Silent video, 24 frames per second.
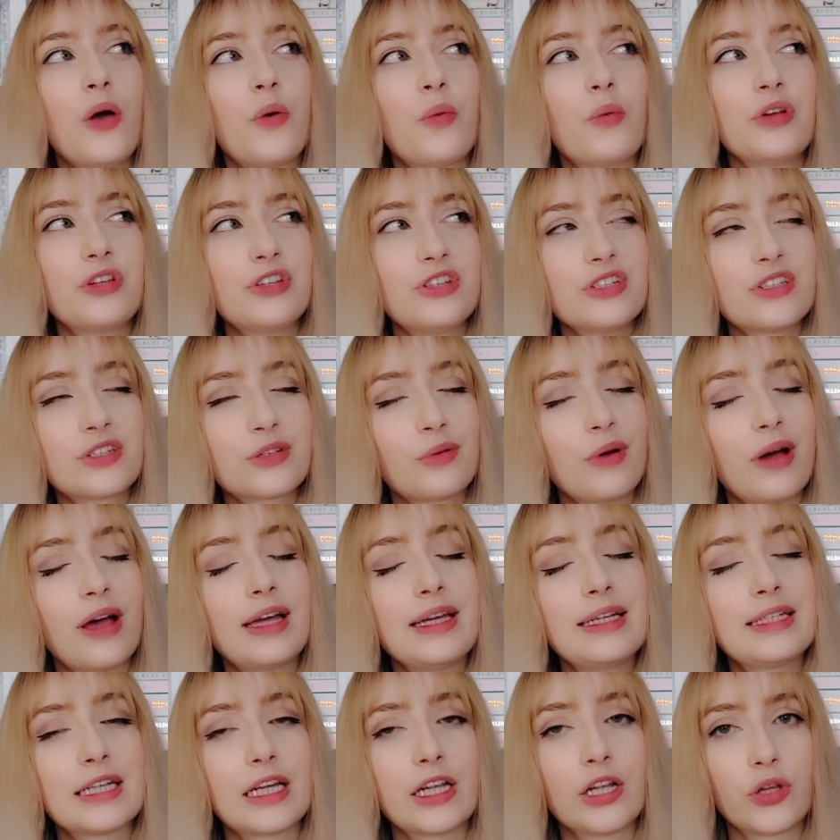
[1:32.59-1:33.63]
which is
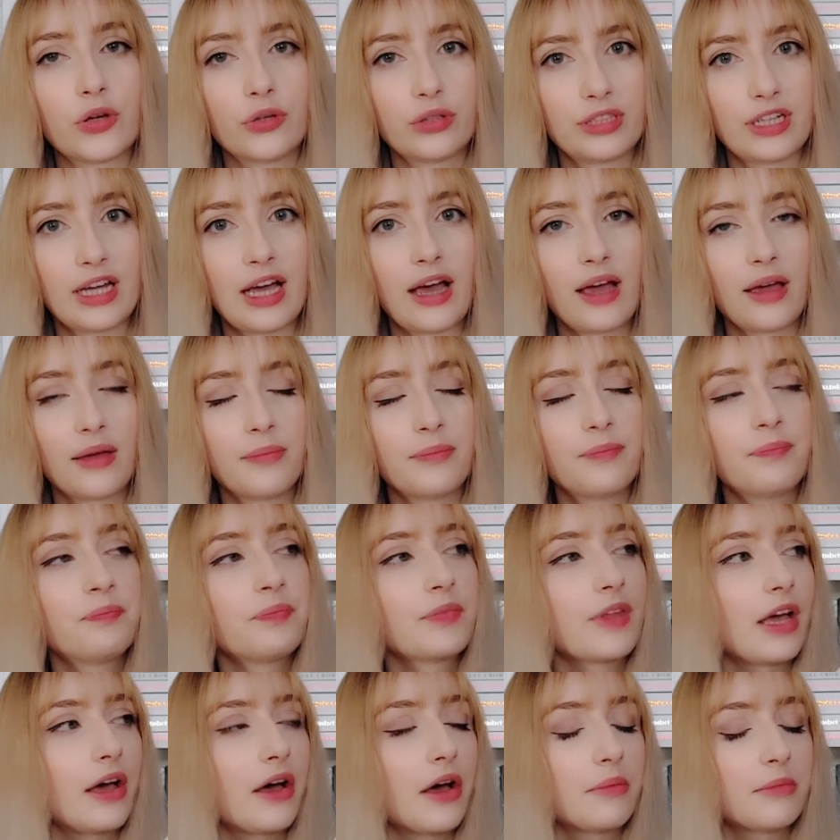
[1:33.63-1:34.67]
quite a long time
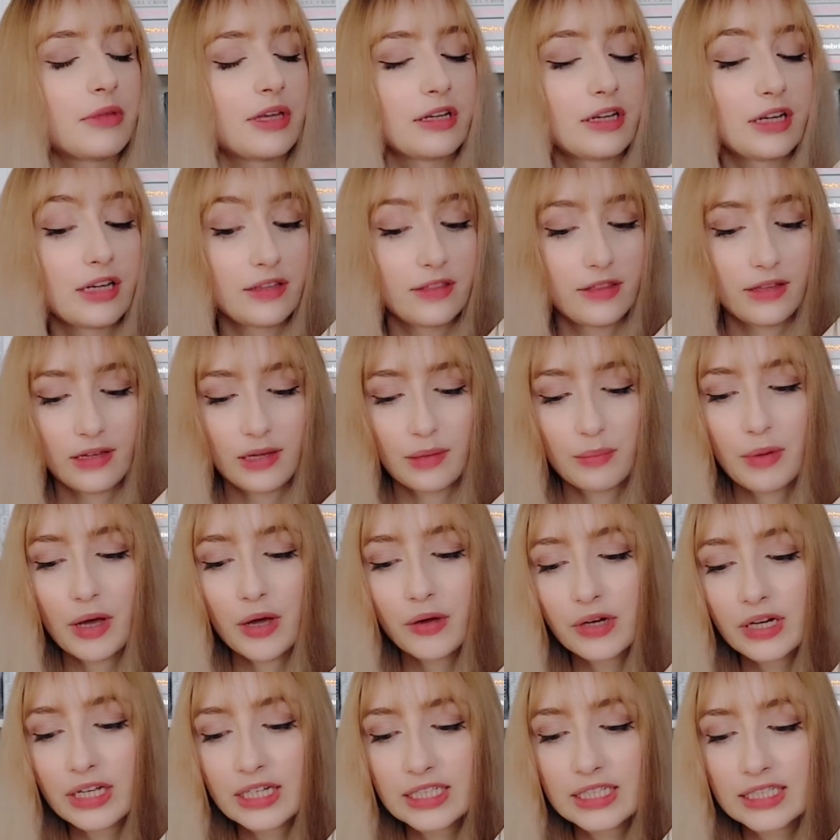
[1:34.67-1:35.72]
now that I think
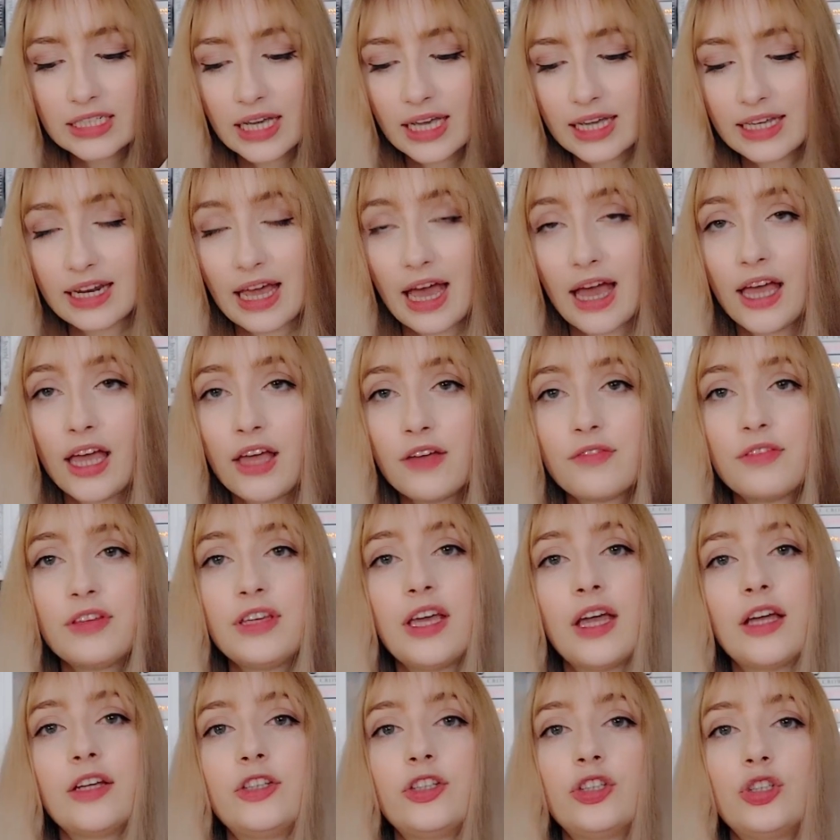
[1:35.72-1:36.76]
about it, and I have
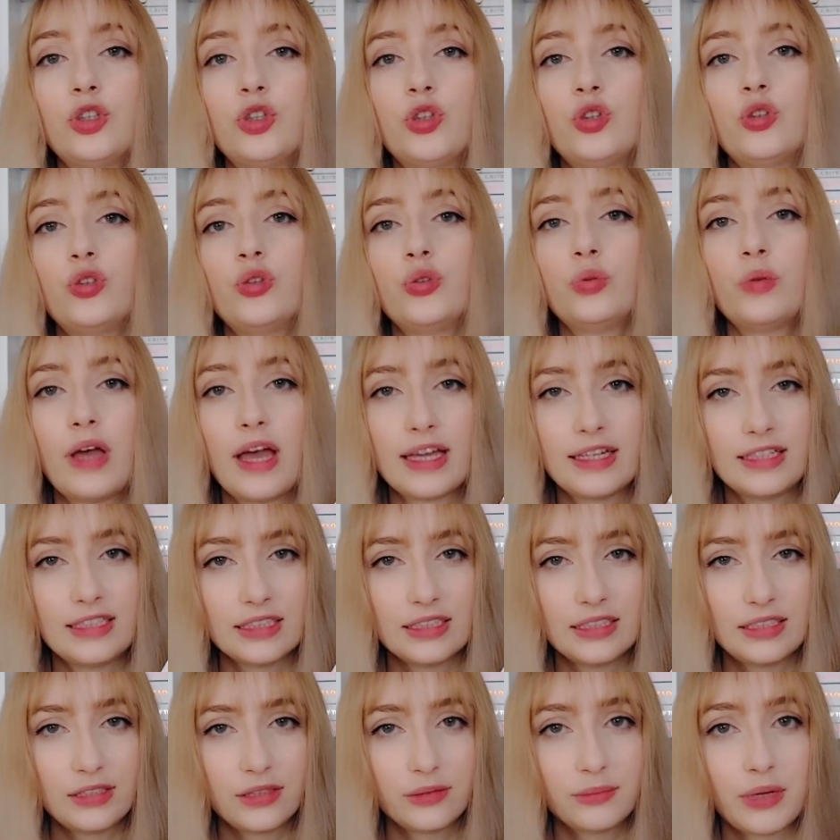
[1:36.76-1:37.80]
yet to
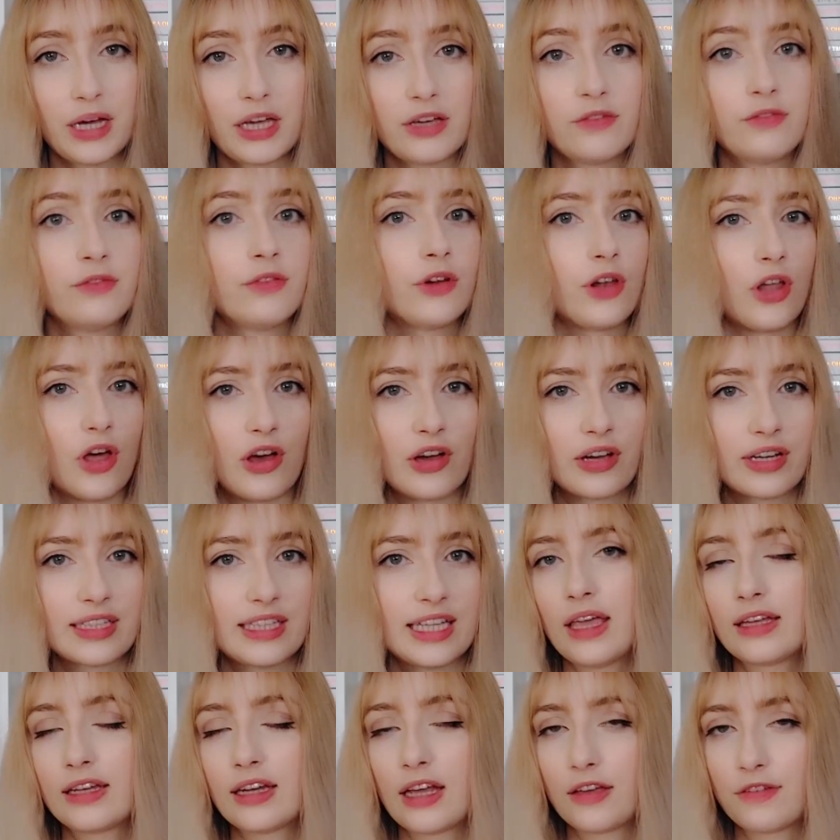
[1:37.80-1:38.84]
edit my vlog
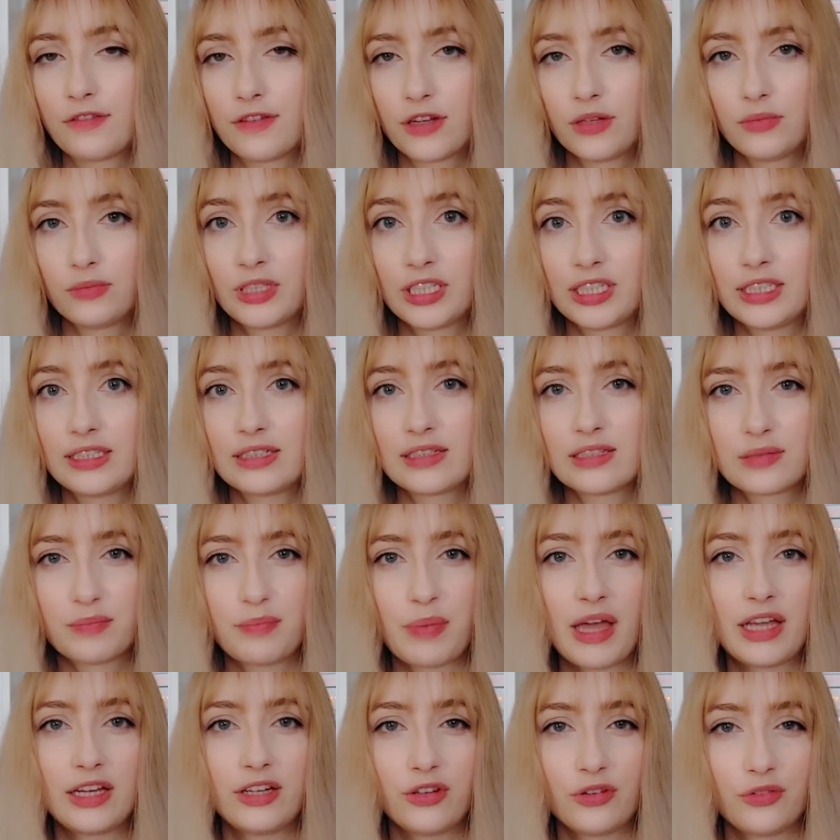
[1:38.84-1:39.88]
that I filmed in the
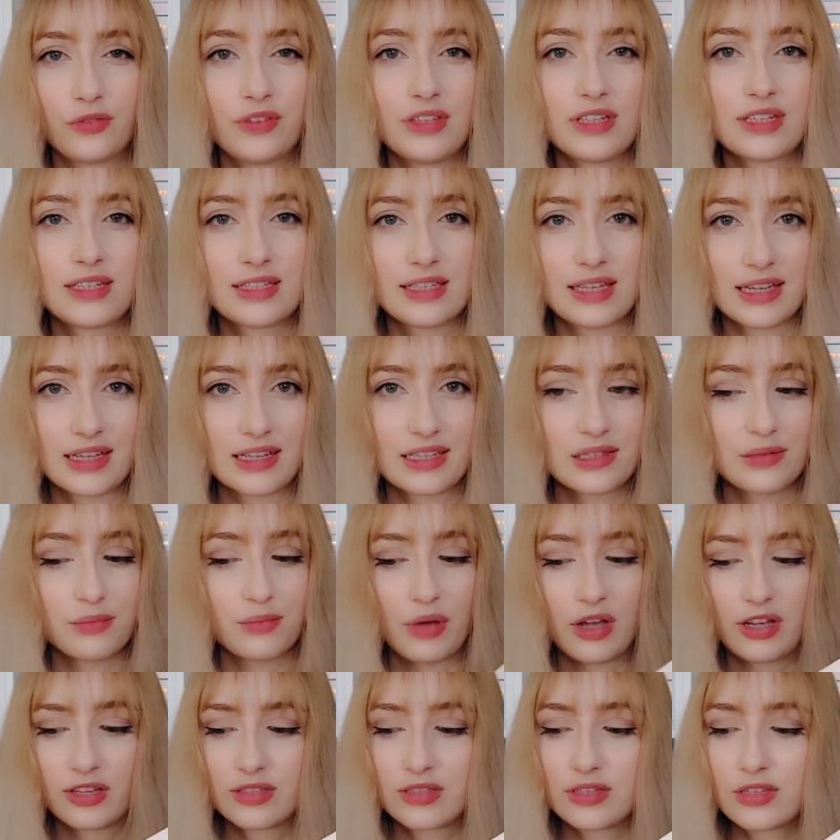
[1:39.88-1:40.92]
span of the 6
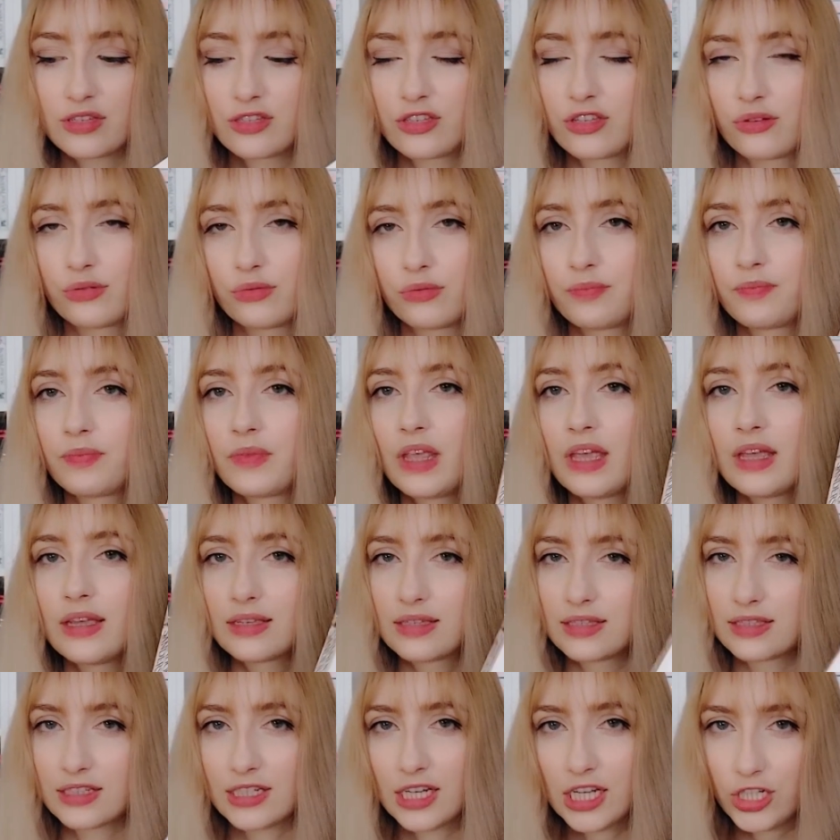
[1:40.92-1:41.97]
months, so
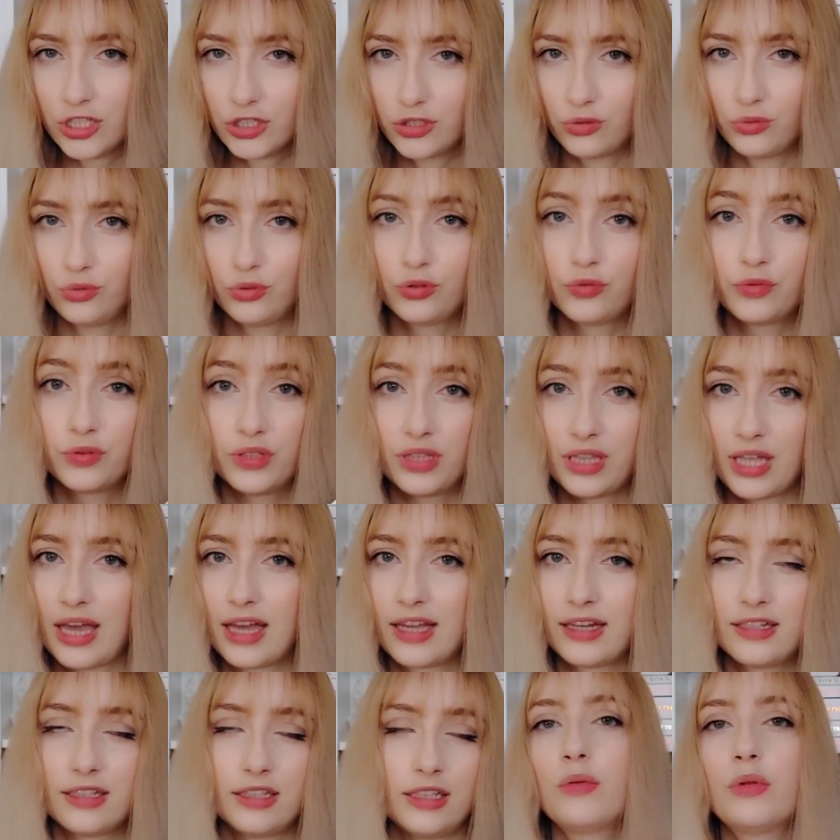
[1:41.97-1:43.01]
stay tuned for that.